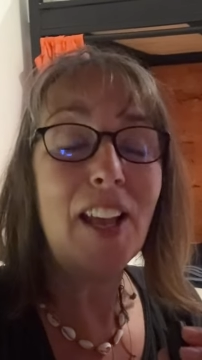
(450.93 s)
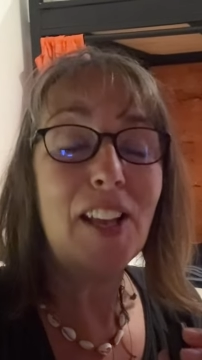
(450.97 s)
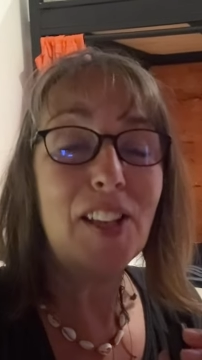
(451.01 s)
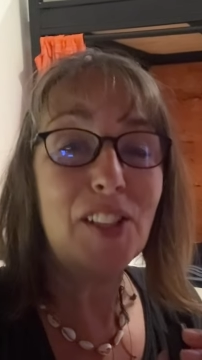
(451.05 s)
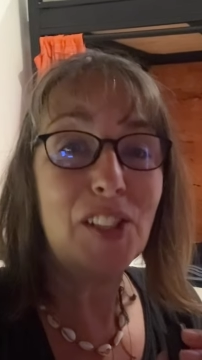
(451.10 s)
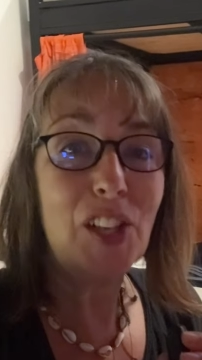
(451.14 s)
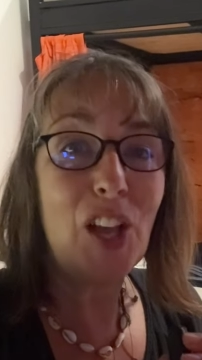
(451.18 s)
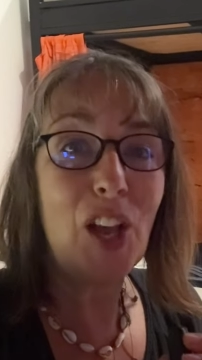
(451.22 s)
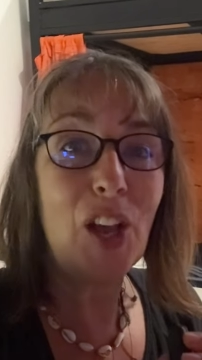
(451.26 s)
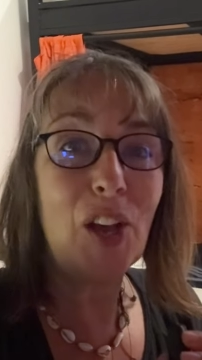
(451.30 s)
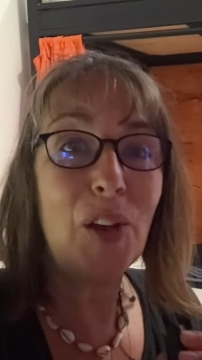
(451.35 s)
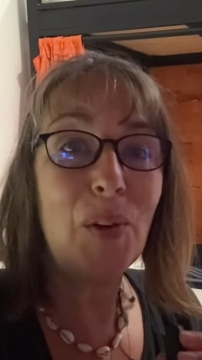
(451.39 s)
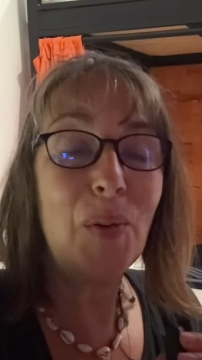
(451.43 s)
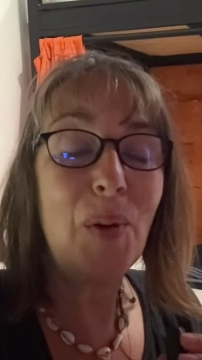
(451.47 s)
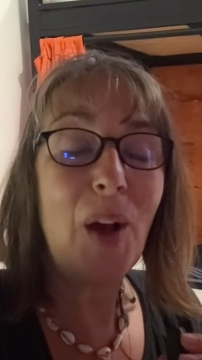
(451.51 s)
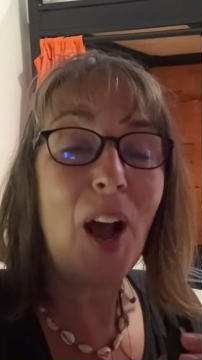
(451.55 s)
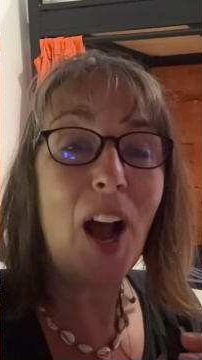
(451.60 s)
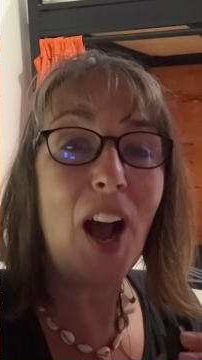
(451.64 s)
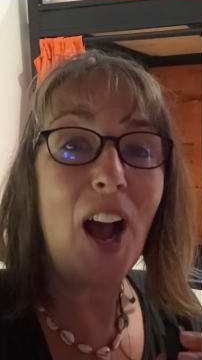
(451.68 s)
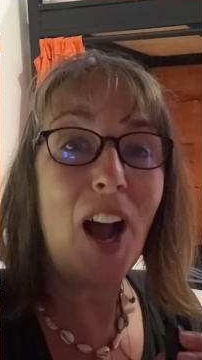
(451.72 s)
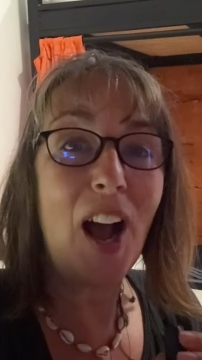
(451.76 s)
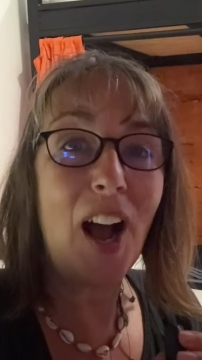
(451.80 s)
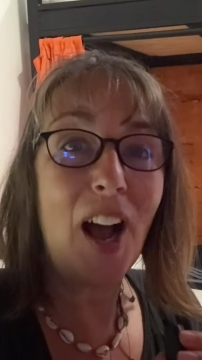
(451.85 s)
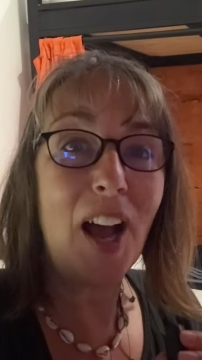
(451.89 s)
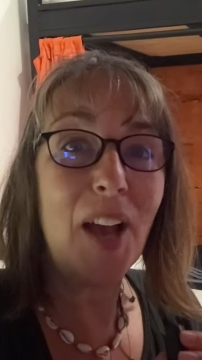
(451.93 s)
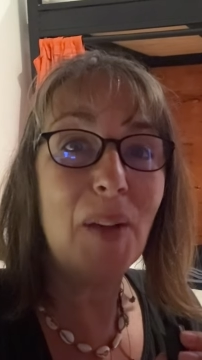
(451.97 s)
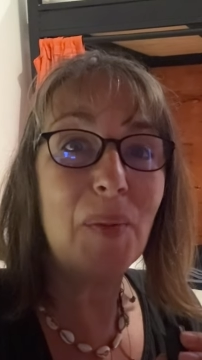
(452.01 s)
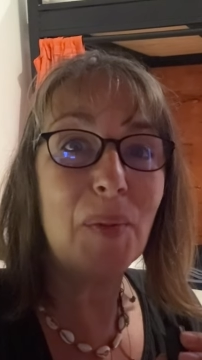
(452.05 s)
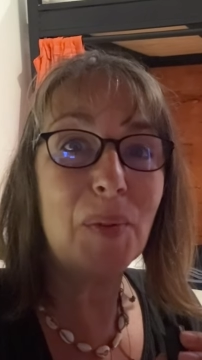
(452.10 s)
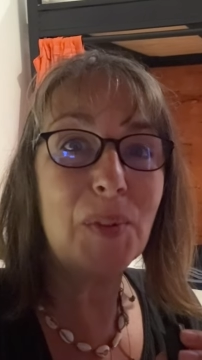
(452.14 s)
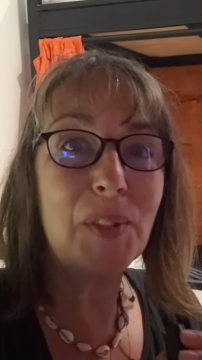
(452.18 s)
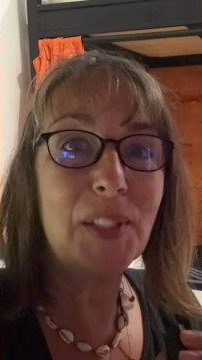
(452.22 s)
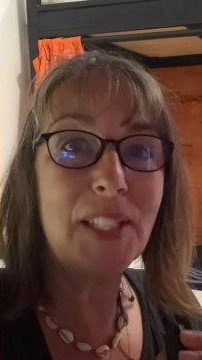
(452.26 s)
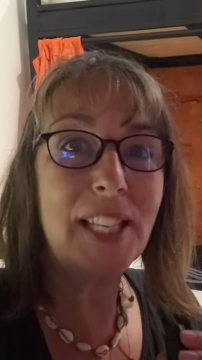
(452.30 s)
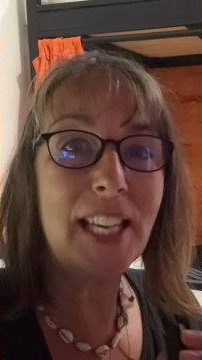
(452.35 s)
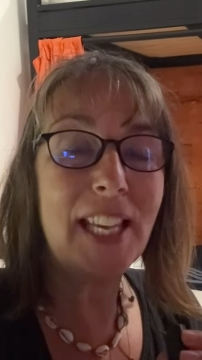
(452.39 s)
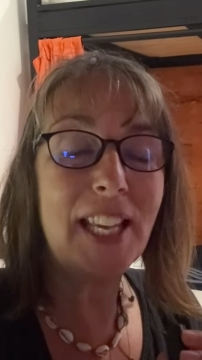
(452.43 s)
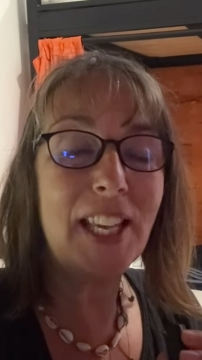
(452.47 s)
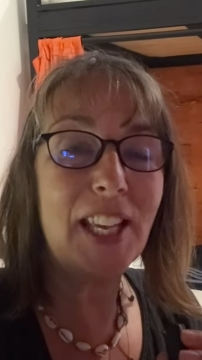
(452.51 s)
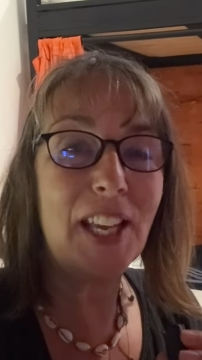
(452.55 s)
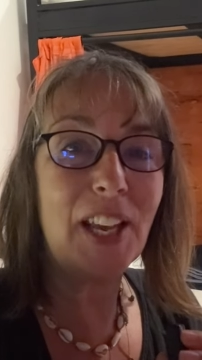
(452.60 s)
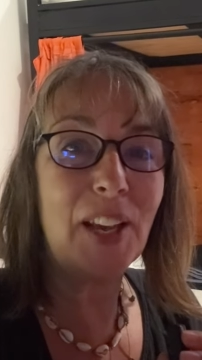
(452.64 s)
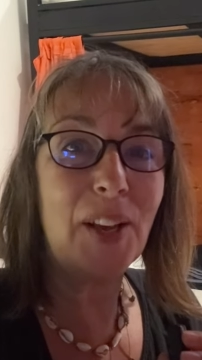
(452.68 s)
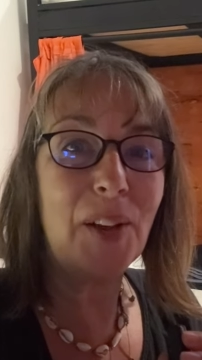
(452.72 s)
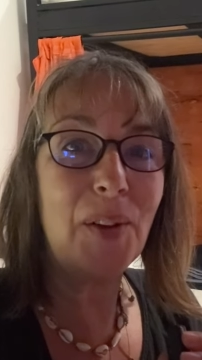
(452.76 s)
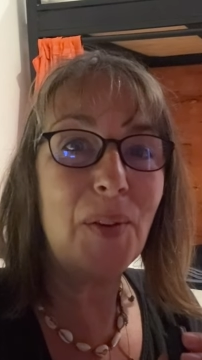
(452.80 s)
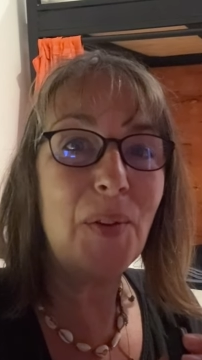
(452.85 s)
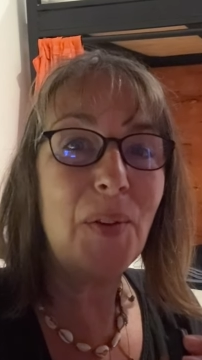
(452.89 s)
So I will
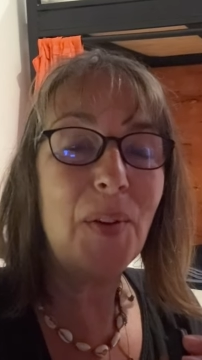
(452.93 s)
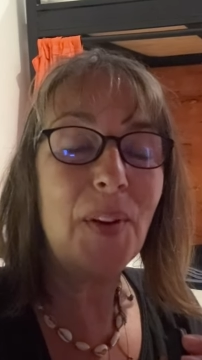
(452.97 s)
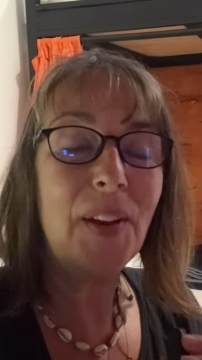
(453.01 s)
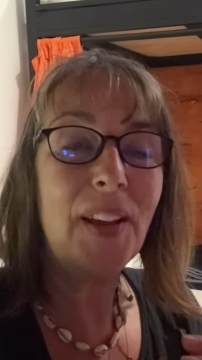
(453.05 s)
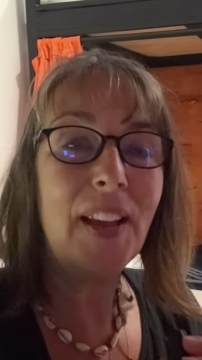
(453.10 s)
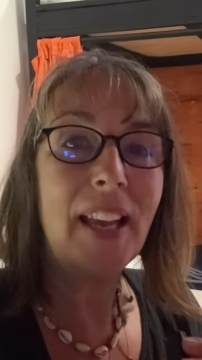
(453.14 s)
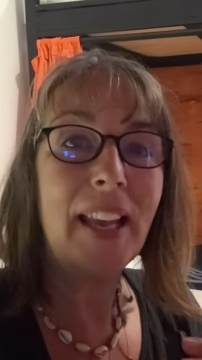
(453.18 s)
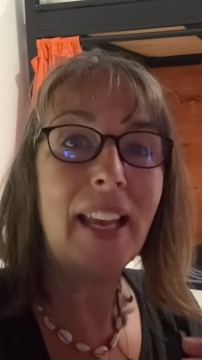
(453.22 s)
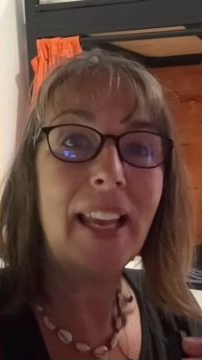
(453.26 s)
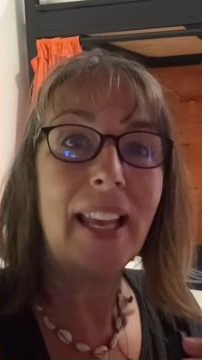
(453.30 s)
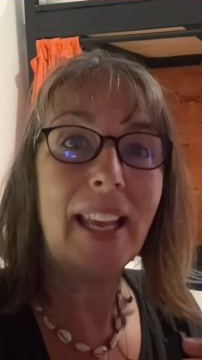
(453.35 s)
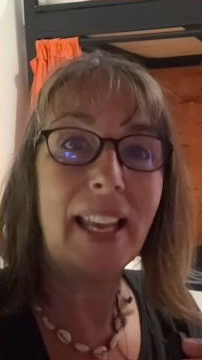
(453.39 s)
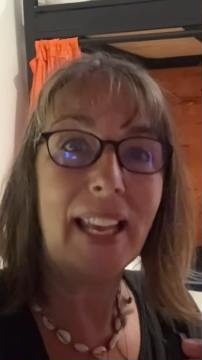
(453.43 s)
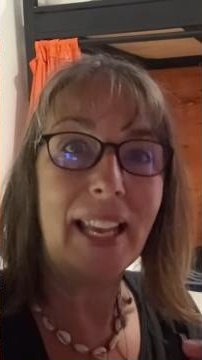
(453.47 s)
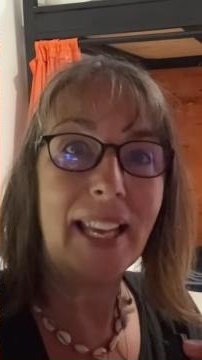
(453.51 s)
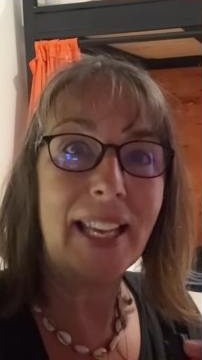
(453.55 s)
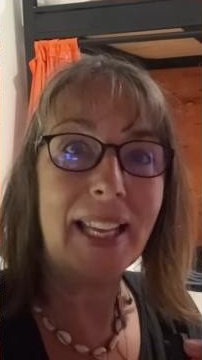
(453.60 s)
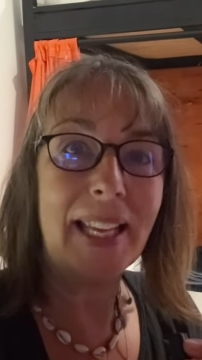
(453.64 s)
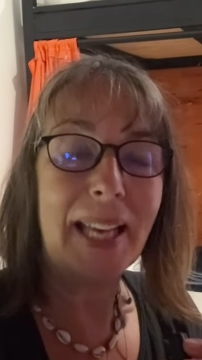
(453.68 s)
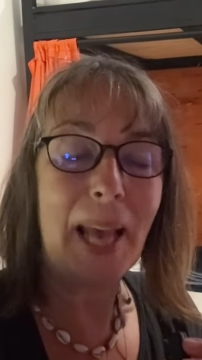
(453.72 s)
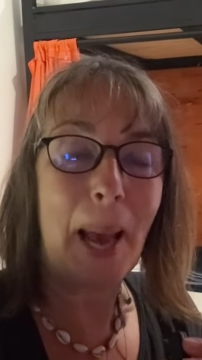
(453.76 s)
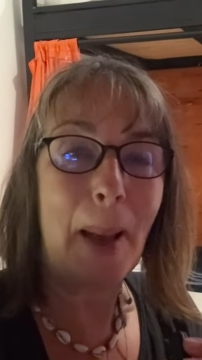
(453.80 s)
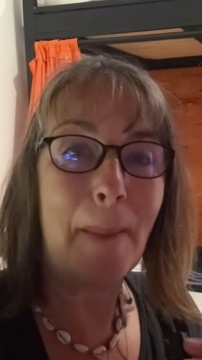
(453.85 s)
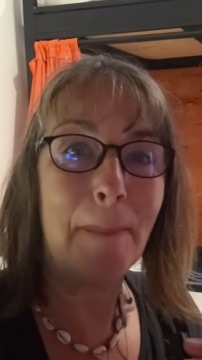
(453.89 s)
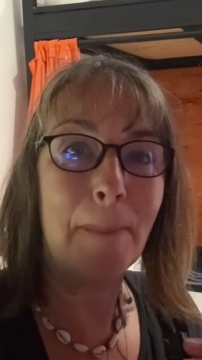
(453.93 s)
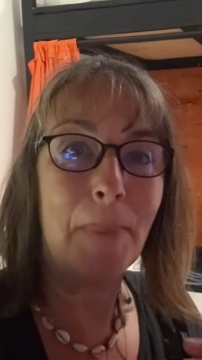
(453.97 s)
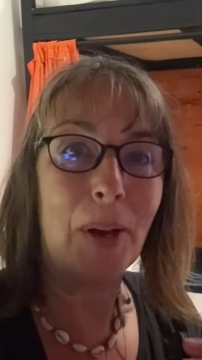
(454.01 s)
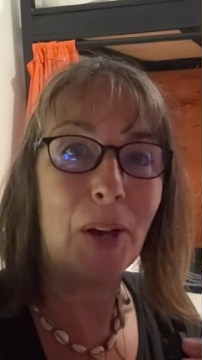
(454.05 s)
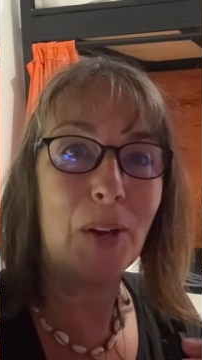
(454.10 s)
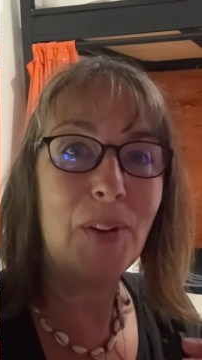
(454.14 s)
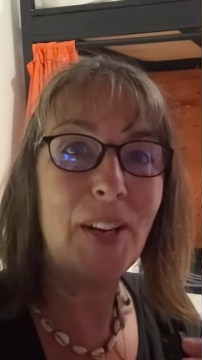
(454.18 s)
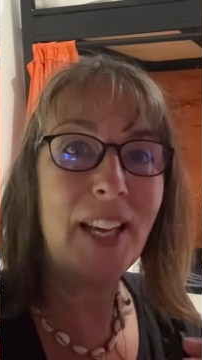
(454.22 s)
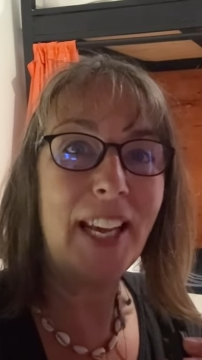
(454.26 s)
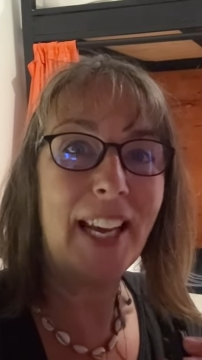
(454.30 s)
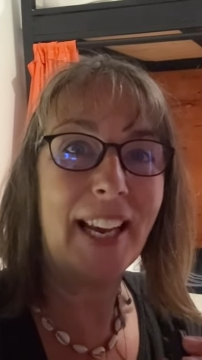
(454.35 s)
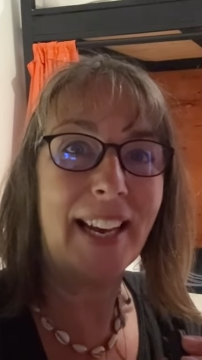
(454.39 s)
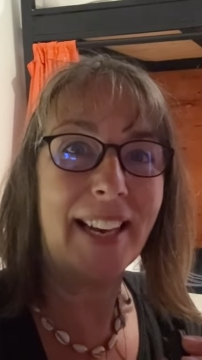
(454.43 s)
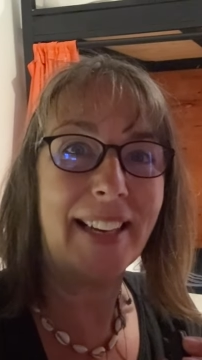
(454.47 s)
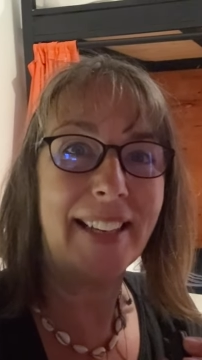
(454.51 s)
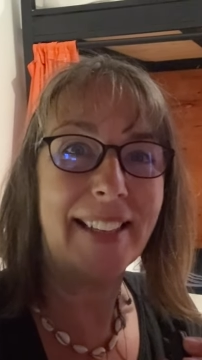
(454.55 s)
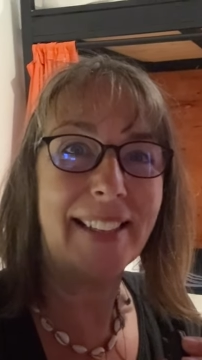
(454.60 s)
see you in Cambodia.